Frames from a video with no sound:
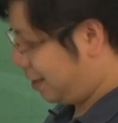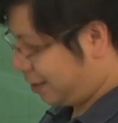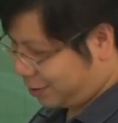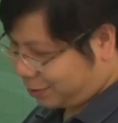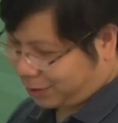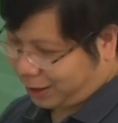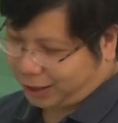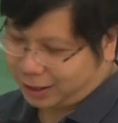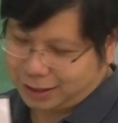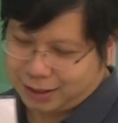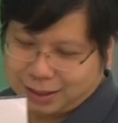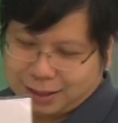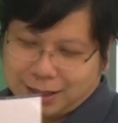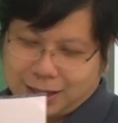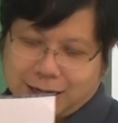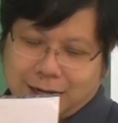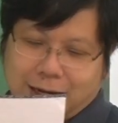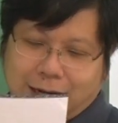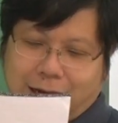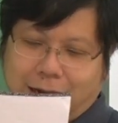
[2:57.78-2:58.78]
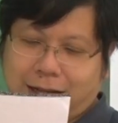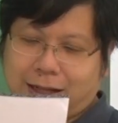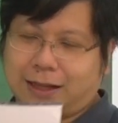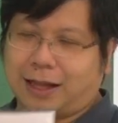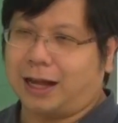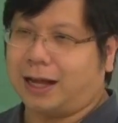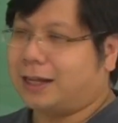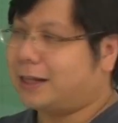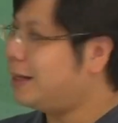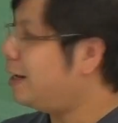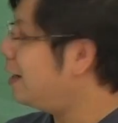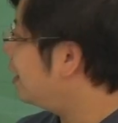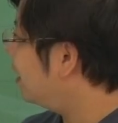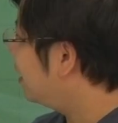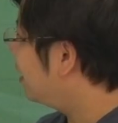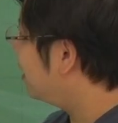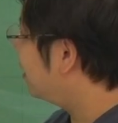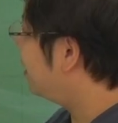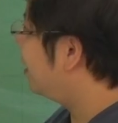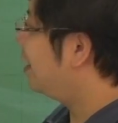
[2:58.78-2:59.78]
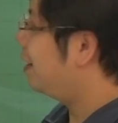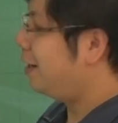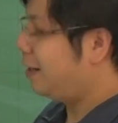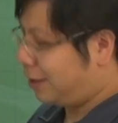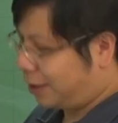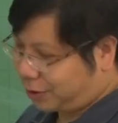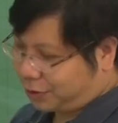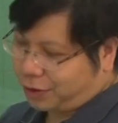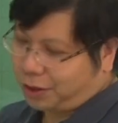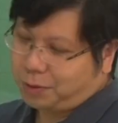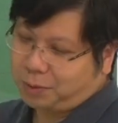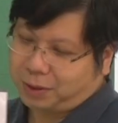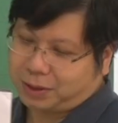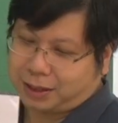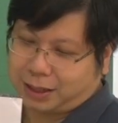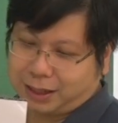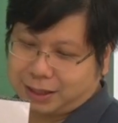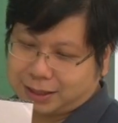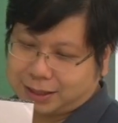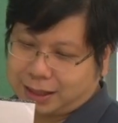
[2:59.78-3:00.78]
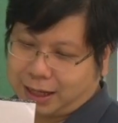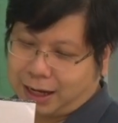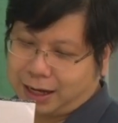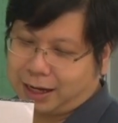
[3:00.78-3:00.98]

Okay. And then the third one is